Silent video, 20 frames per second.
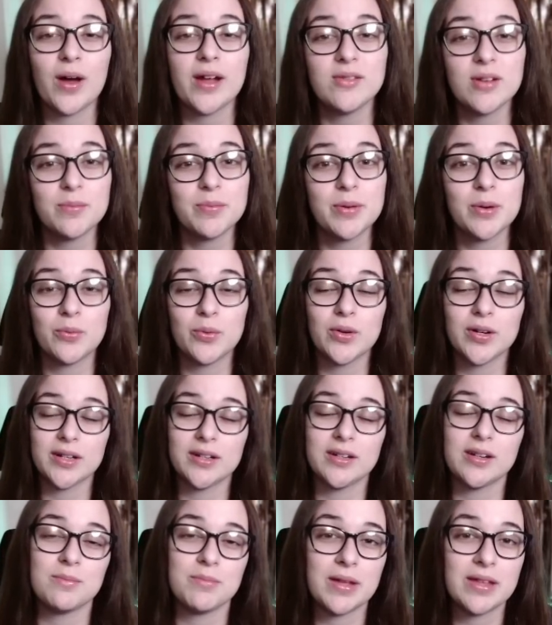do I put
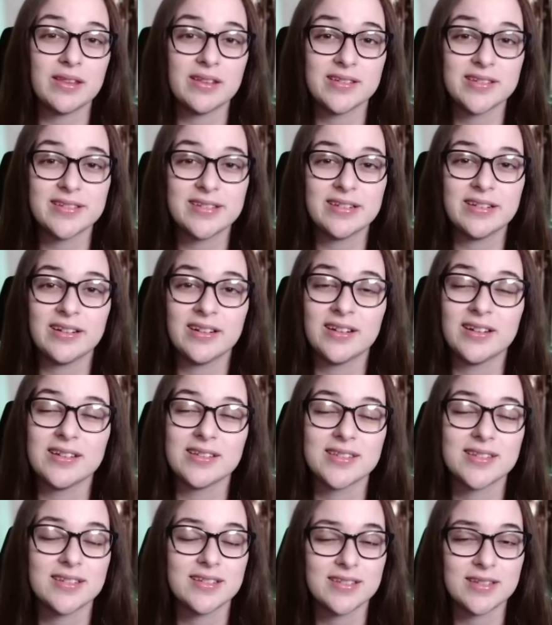Warden on B-list tier?
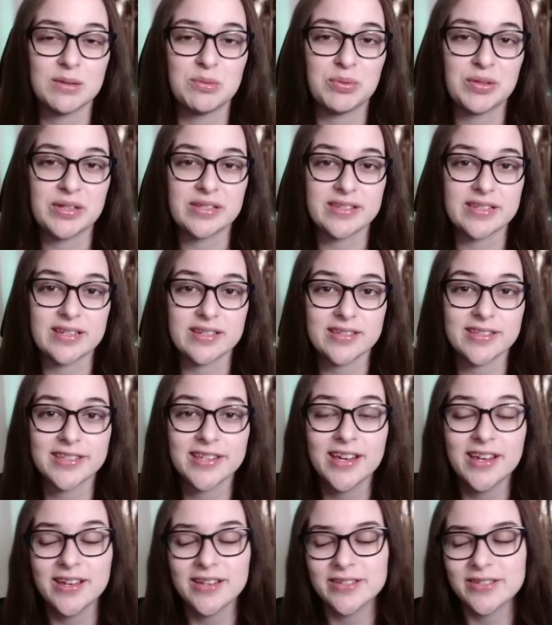It's as simple as this.
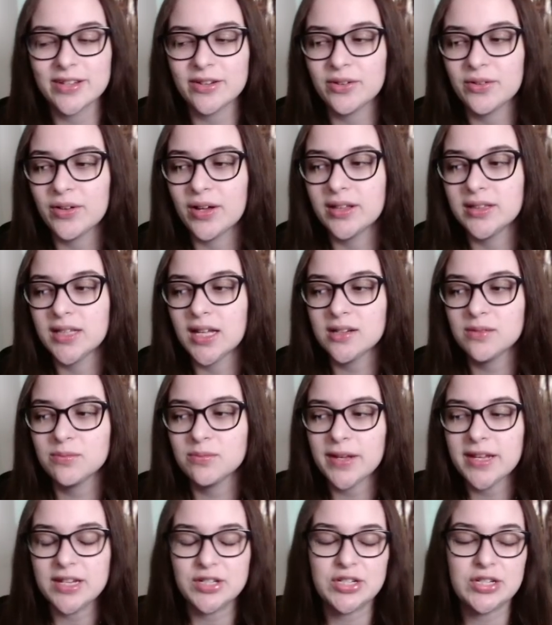So a lot of
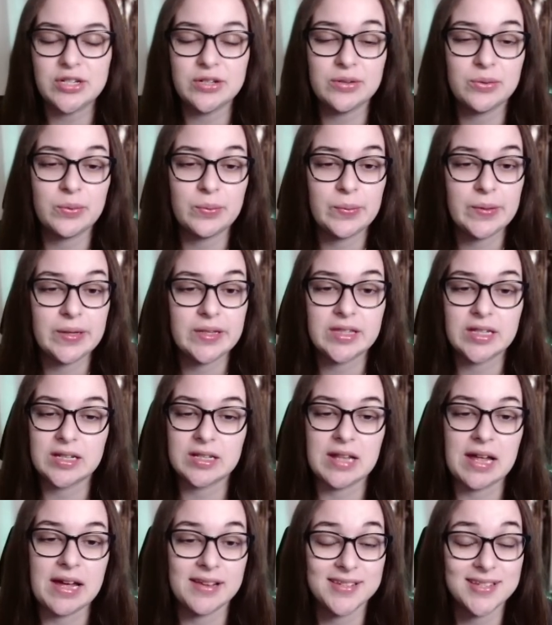my issue with the
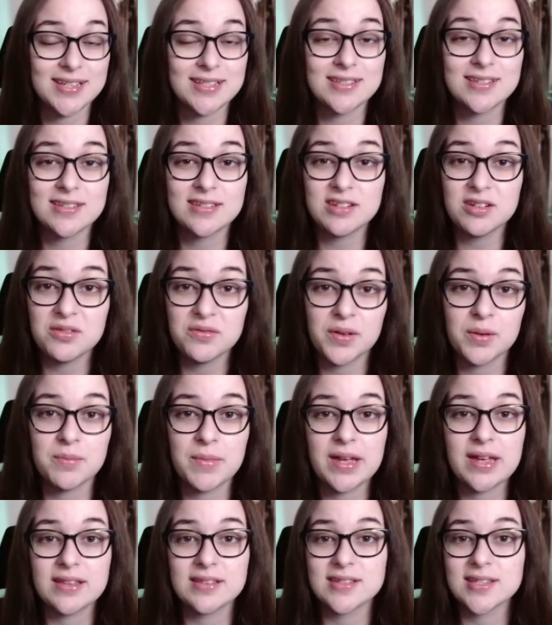class, and still
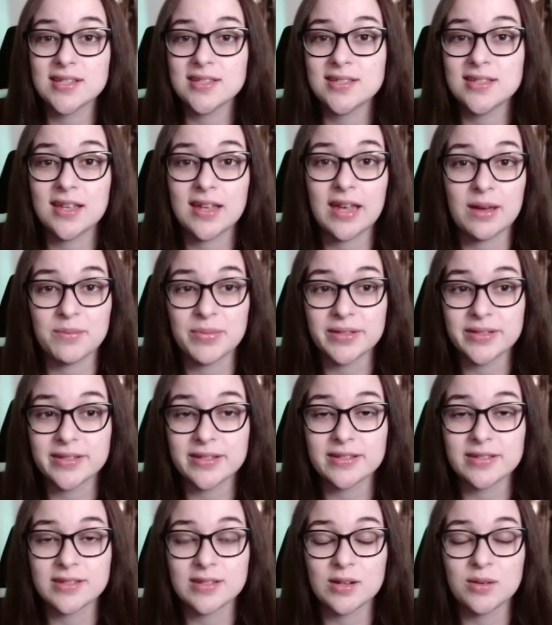remains, is the gambit
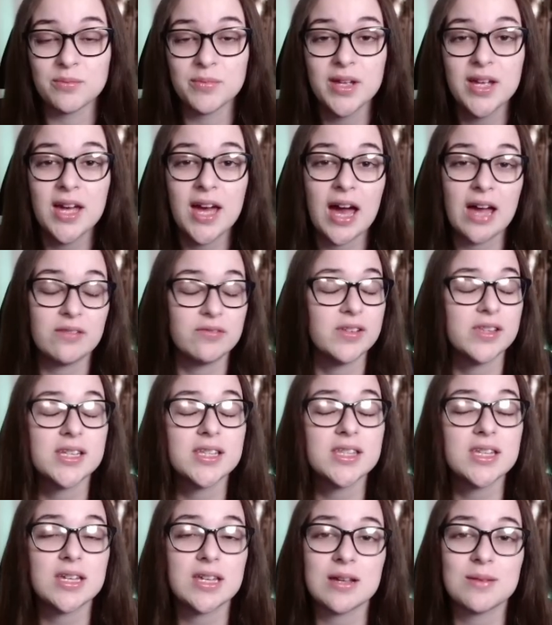system. I feel like
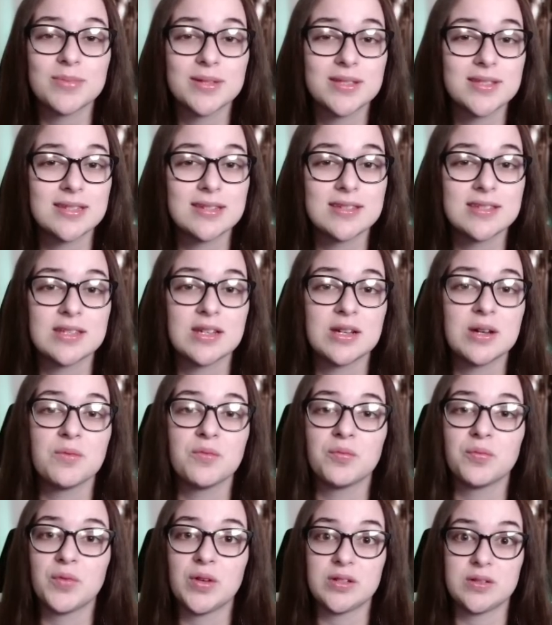the gambit
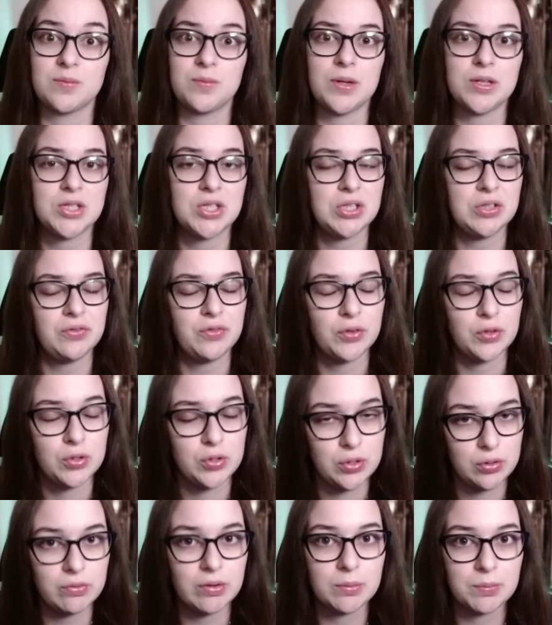system, especially for
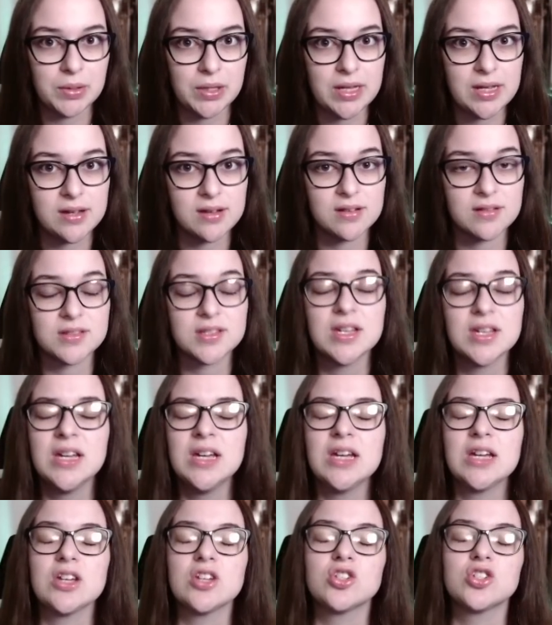newer players,
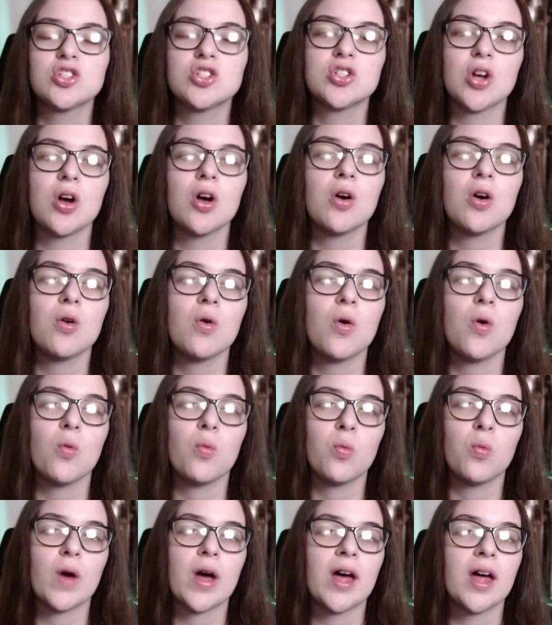is so
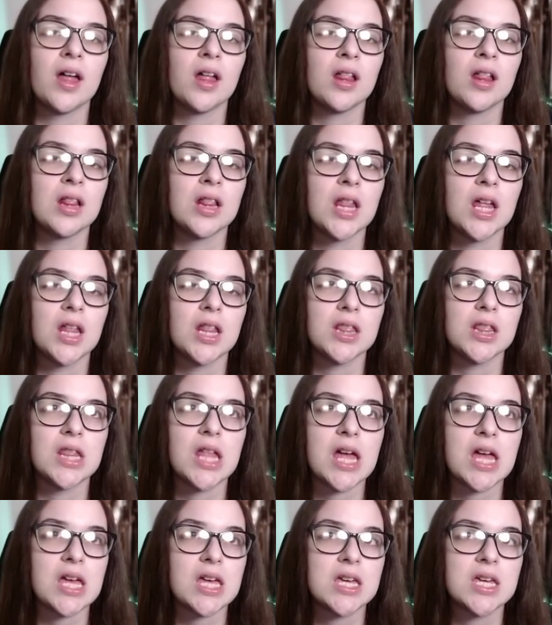well
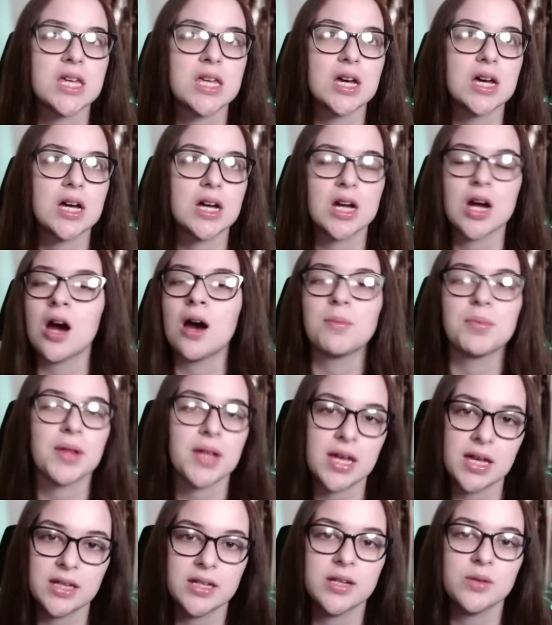like
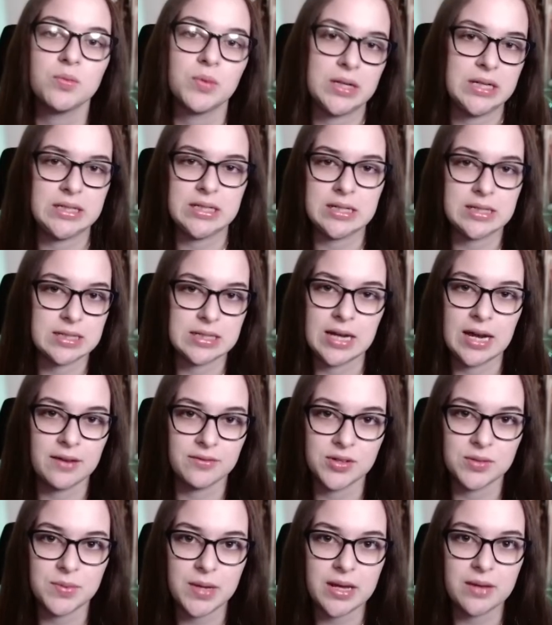complicated when it doesn't have
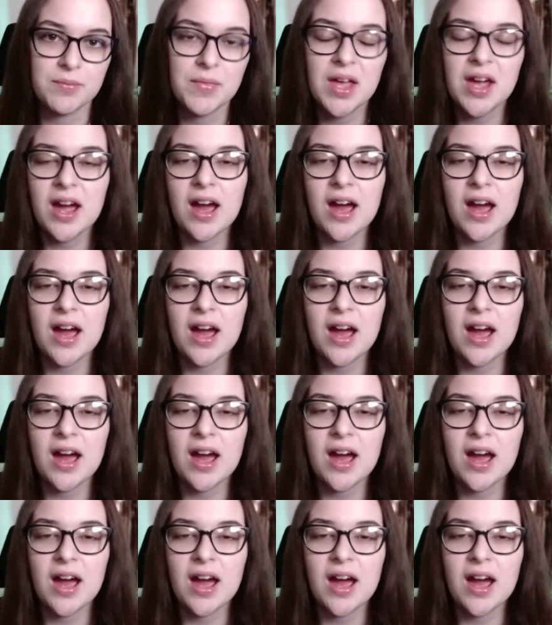to be.